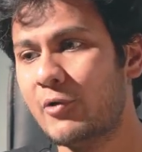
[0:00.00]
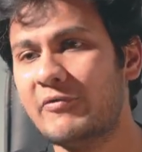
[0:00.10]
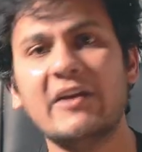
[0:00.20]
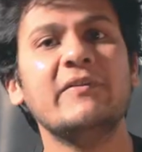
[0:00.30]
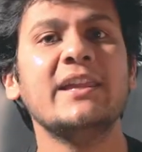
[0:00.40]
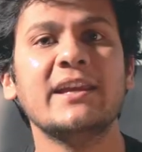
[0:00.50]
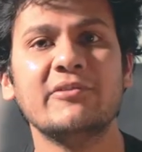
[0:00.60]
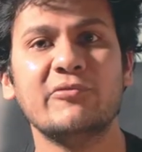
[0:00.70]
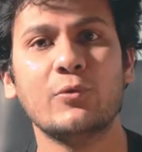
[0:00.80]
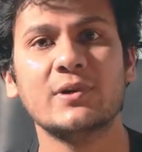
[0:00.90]
of everything
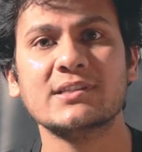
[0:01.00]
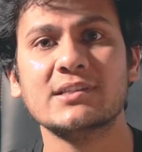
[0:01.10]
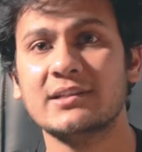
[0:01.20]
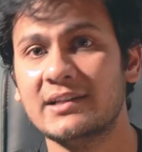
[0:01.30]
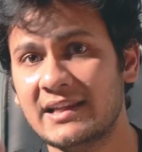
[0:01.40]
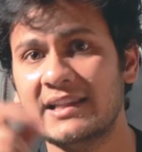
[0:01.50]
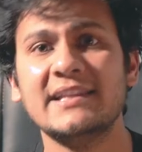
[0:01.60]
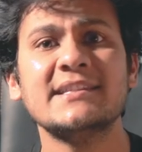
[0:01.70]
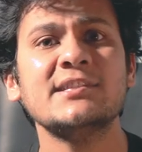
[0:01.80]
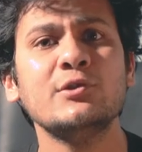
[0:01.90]
in focus.
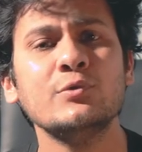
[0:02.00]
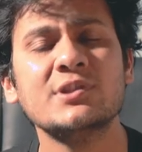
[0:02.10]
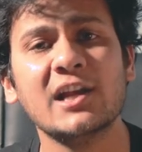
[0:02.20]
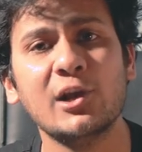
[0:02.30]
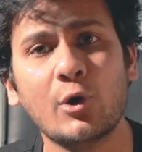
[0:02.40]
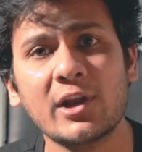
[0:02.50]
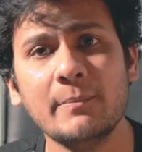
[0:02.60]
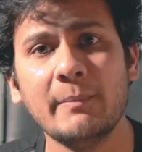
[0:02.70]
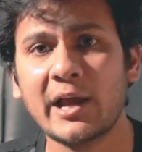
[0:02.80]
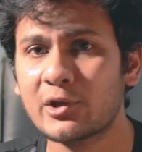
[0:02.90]
This is used a lot
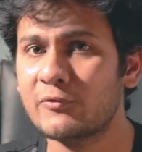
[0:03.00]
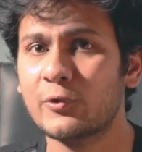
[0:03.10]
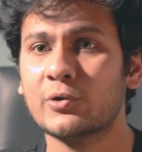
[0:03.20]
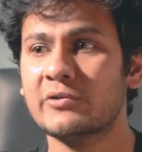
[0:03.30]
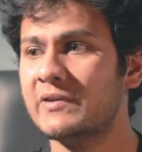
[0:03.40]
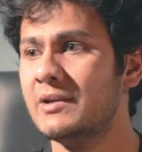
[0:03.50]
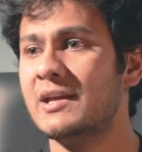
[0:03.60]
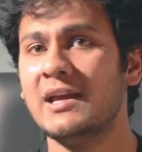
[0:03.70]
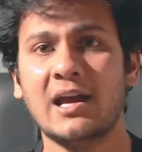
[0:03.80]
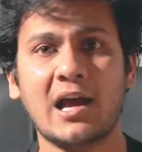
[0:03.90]
in macro photography.
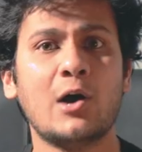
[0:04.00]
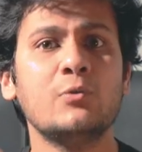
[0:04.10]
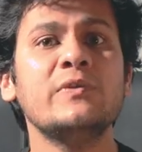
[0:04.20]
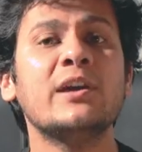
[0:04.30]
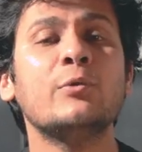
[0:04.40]
How we are